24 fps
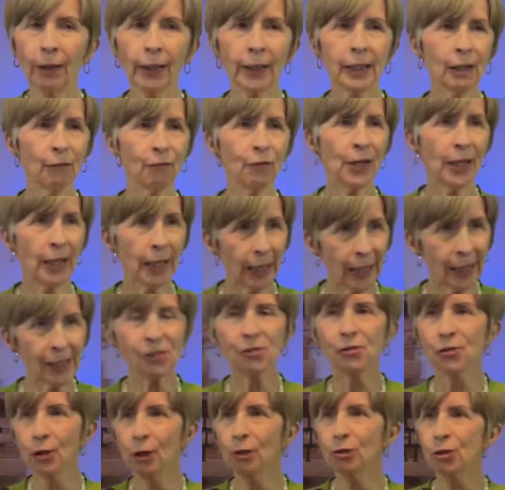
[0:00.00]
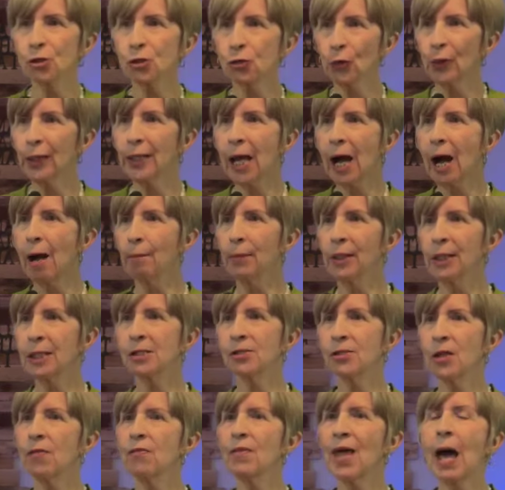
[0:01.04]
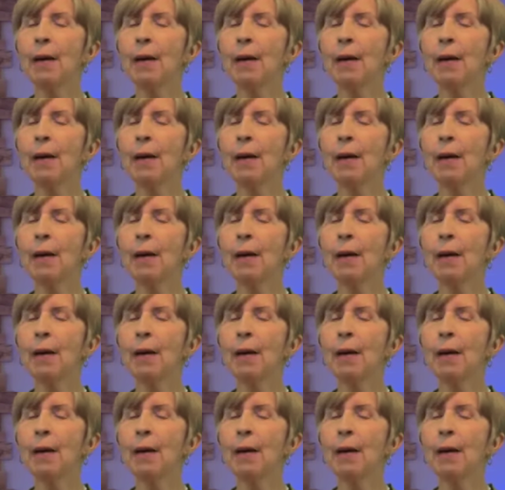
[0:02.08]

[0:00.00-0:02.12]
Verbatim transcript: Well, if he is those 3 omnis,